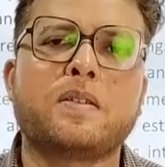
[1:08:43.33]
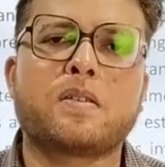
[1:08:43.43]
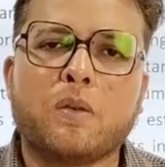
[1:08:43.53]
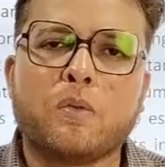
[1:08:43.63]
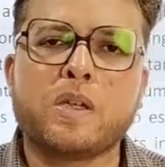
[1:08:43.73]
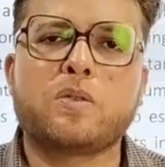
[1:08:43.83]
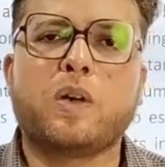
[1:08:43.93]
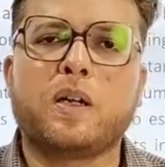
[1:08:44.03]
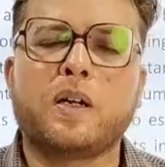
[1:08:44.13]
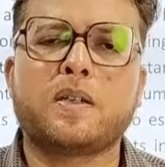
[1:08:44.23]
Which
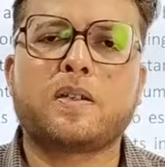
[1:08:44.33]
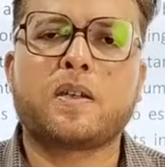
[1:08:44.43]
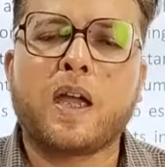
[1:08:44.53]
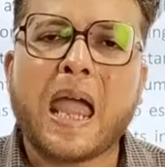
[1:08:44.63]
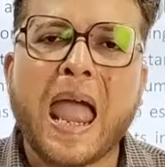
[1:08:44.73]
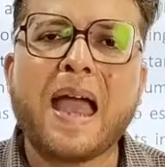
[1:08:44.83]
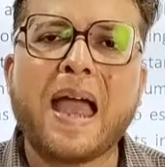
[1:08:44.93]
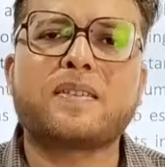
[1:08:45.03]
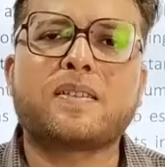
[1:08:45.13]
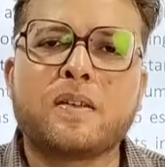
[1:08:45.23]
was
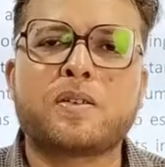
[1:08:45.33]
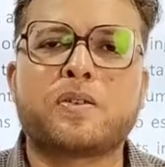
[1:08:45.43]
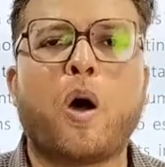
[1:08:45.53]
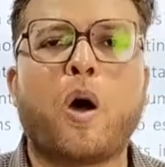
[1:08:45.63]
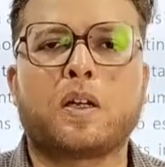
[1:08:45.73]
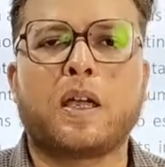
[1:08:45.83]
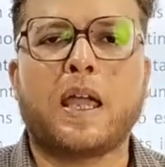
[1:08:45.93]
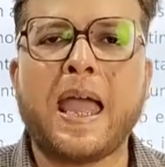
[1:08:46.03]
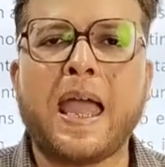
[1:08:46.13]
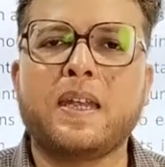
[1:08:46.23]
as strong
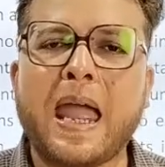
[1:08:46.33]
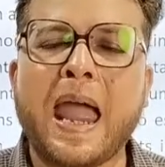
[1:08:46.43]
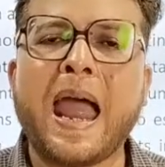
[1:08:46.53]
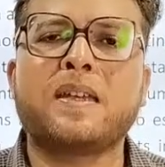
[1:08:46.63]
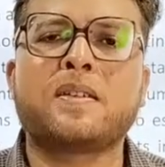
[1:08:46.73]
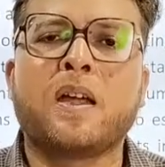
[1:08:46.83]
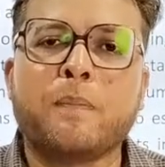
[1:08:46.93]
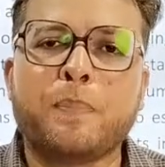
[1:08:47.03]
and as